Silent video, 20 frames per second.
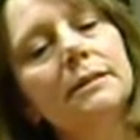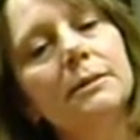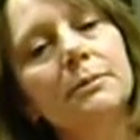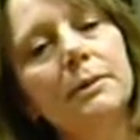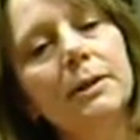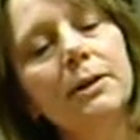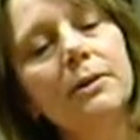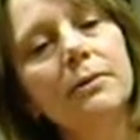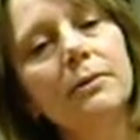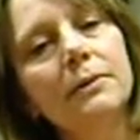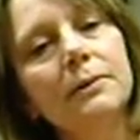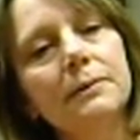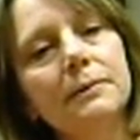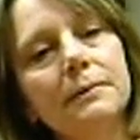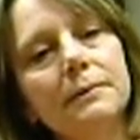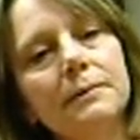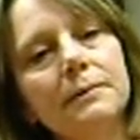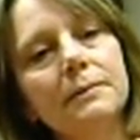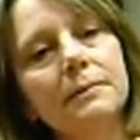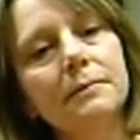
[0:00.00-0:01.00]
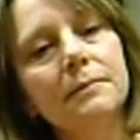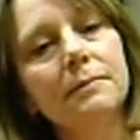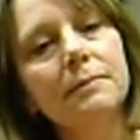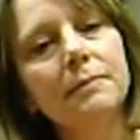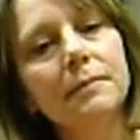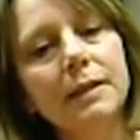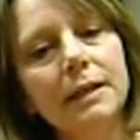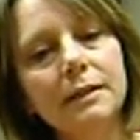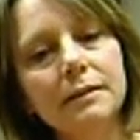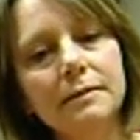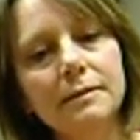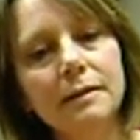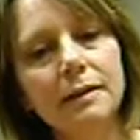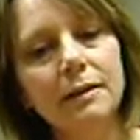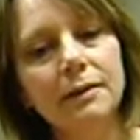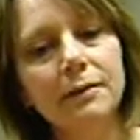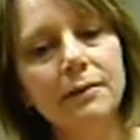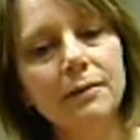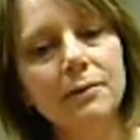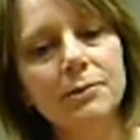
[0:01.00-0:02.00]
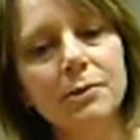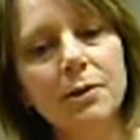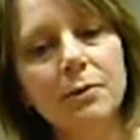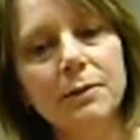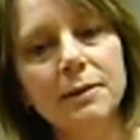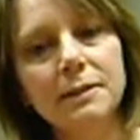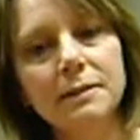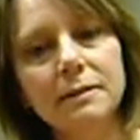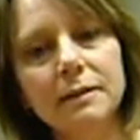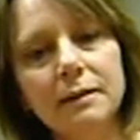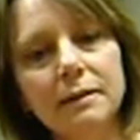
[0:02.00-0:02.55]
What other things? There's always